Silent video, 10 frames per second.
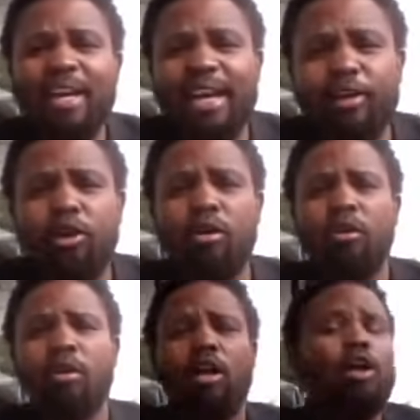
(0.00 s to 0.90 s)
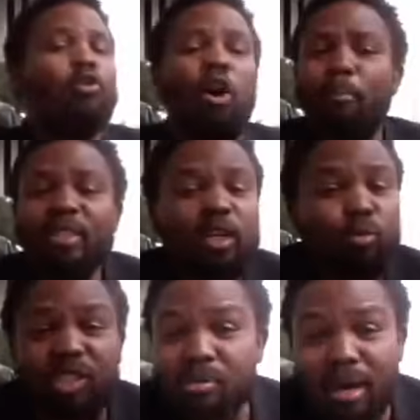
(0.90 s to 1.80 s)
radio, no Peter
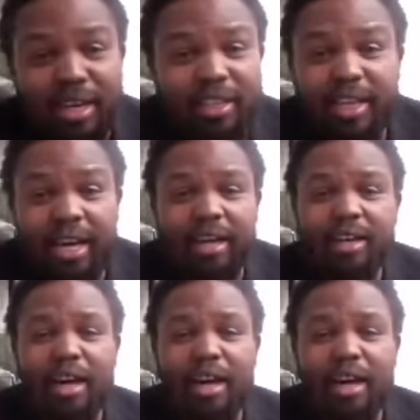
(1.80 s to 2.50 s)
Musimani there.